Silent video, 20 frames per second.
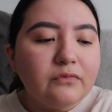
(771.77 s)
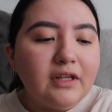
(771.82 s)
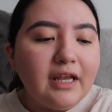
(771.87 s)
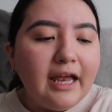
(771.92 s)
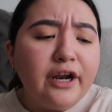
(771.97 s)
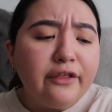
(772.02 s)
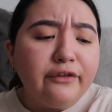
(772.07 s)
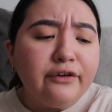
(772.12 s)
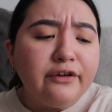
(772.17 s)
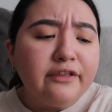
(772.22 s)

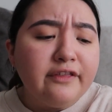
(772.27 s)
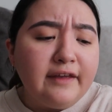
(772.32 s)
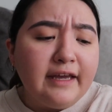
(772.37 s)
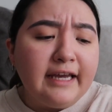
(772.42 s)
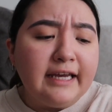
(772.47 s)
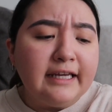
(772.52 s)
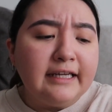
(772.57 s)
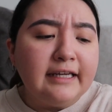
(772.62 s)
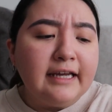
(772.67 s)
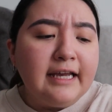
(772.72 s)
Another
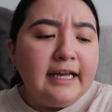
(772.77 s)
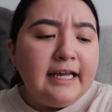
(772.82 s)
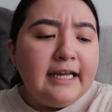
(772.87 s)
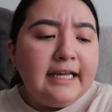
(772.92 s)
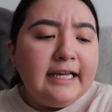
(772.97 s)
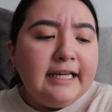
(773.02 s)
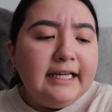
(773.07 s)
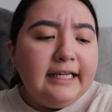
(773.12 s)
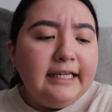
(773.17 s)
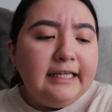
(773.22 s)
thing
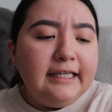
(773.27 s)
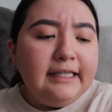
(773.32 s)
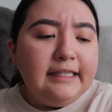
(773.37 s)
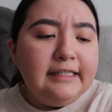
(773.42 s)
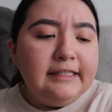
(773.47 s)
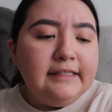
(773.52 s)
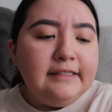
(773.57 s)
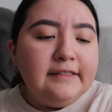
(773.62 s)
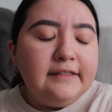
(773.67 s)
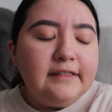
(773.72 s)

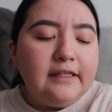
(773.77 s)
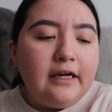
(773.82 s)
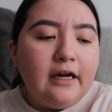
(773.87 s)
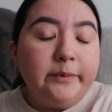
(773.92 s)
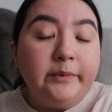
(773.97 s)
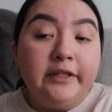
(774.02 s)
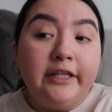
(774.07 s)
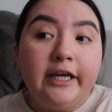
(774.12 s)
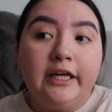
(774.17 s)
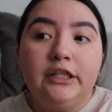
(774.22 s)
is
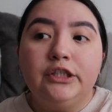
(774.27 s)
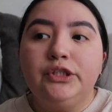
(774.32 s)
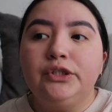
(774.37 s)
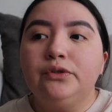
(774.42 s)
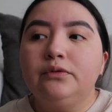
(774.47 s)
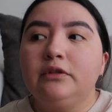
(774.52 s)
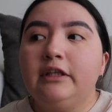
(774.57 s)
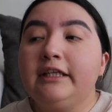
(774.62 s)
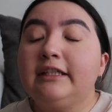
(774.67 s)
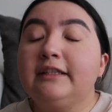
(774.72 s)
something that I
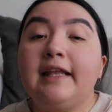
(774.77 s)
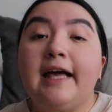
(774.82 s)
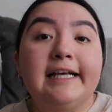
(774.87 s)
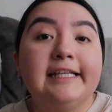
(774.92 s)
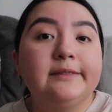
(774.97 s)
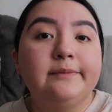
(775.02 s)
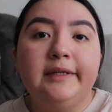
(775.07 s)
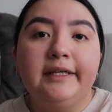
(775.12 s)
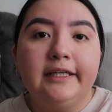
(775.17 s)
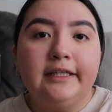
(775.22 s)
do, like
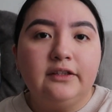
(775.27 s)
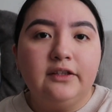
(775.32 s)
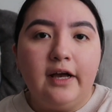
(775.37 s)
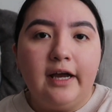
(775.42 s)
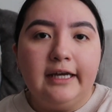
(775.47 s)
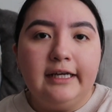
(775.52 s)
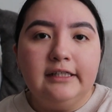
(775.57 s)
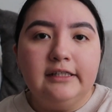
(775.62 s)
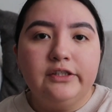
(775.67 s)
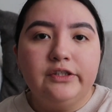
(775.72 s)
last minute
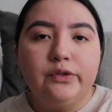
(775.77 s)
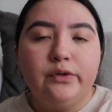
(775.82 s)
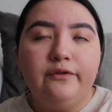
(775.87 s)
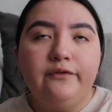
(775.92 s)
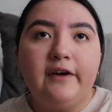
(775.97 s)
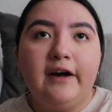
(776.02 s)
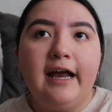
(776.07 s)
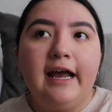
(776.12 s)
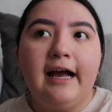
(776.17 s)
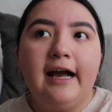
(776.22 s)
clients. So
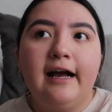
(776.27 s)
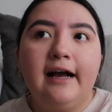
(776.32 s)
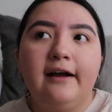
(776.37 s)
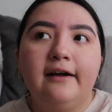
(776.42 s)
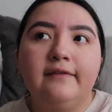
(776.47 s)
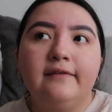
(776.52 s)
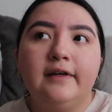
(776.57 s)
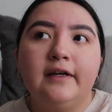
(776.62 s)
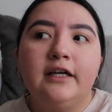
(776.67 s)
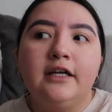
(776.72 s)
if I
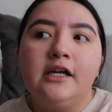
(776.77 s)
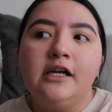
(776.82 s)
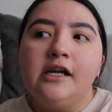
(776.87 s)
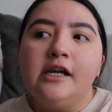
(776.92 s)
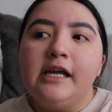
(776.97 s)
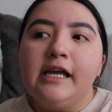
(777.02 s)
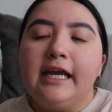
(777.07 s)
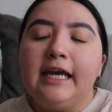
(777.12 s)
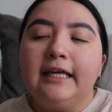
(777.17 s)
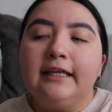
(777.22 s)
have
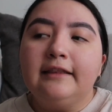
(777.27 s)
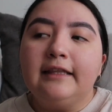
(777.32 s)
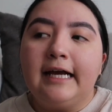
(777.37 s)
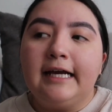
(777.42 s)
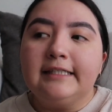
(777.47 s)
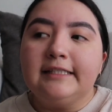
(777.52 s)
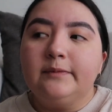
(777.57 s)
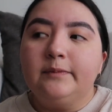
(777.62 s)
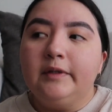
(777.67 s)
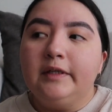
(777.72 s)
a
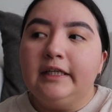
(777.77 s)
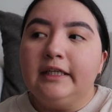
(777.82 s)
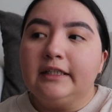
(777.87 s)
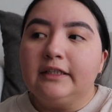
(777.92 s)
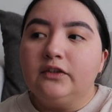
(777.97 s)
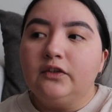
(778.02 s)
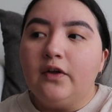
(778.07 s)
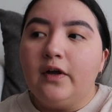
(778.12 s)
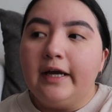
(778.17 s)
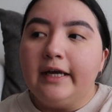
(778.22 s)
last minute
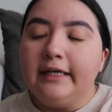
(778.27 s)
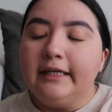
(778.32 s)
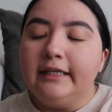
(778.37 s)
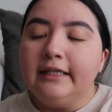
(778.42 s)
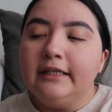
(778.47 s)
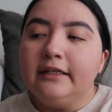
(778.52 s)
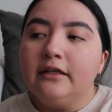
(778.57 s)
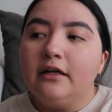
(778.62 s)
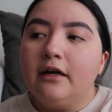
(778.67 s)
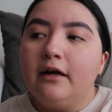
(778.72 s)

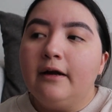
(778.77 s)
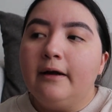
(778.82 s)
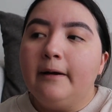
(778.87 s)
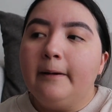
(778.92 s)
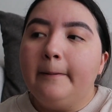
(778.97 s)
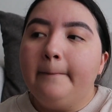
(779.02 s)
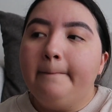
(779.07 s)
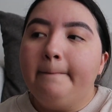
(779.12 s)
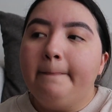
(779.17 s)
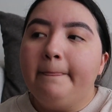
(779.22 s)
client,
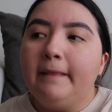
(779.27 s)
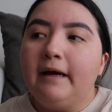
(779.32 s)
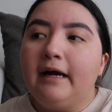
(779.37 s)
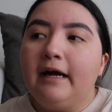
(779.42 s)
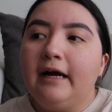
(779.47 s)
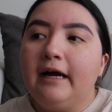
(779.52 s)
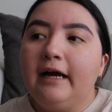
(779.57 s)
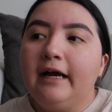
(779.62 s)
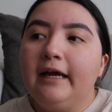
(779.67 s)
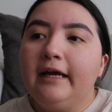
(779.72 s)

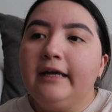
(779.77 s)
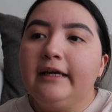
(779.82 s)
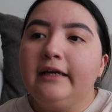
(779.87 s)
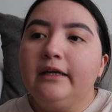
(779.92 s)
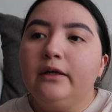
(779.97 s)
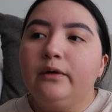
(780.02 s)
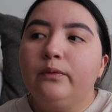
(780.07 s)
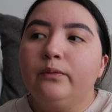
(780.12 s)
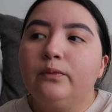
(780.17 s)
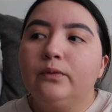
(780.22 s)

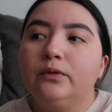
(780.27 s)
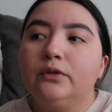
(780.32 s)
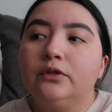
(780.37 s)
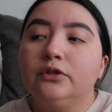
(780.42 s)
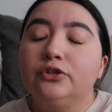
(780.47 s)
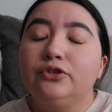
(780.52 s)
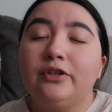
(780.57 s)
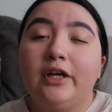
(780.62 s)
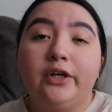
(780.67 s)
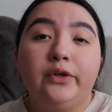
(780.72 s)
I
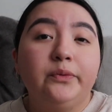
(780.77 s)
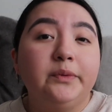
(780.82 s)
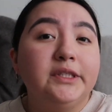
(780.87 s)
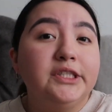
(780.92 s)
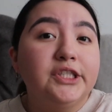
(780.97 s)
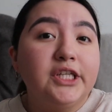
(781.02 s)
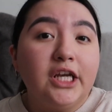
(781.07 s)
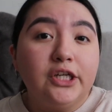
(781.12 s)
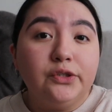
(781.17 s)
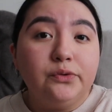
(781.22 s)
will try to
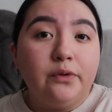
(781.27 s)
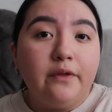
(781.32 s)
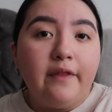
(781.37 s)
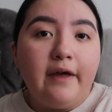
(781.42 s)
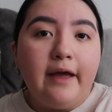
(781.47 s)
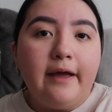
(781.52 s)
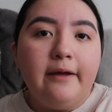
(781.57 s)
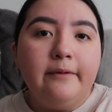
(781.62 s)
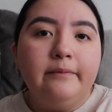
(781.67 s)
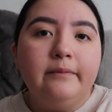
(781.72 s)
reschedule
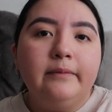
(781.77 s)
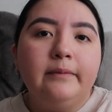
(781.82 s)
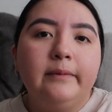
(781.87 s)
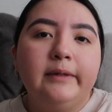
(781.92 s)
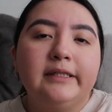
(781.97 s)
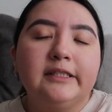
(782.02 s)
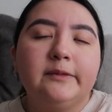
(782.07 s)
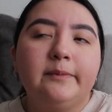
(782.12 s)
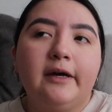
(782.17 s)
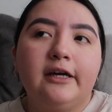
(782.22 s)
them,
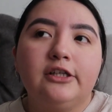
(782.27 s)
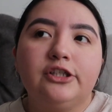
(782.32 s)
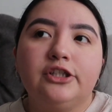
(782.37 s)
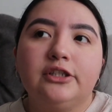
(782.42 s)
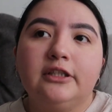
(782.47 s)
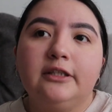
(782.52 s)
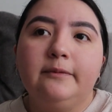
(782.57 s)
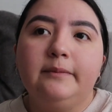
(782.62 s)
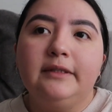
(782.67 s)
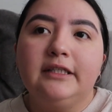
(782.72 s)

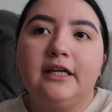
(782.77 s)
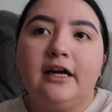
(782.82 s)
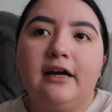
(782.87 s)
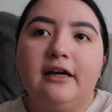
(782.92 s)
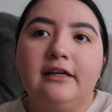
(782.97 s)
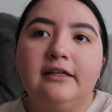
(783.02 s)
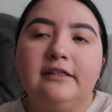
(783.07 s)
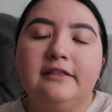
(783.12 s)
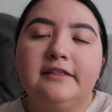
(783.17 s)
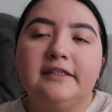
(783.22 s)
especially
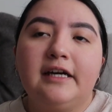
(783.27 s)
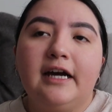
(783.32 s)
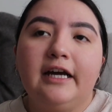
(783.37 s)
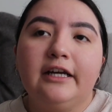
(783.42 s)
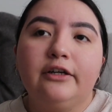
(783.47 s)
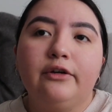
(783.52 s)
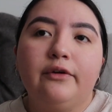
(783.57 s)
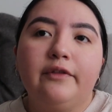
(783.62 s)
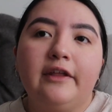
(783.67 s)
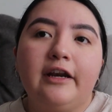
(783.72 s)
because
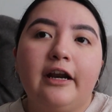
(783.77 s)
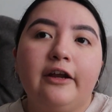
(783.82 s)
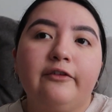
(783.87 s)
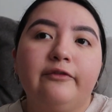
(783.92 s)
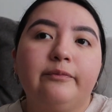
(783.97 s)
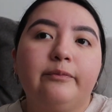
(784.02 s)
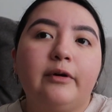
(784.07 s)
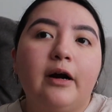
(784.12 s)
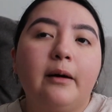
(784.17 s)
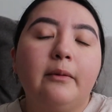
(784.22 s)
I know that
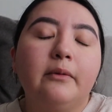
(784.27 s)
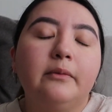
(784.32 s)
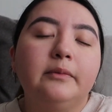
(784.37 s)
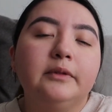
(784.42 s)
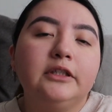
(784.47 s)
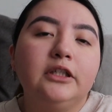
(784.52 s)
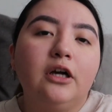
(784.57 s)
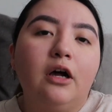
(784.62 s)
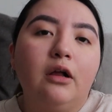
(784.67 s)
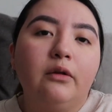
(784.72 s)
I've probably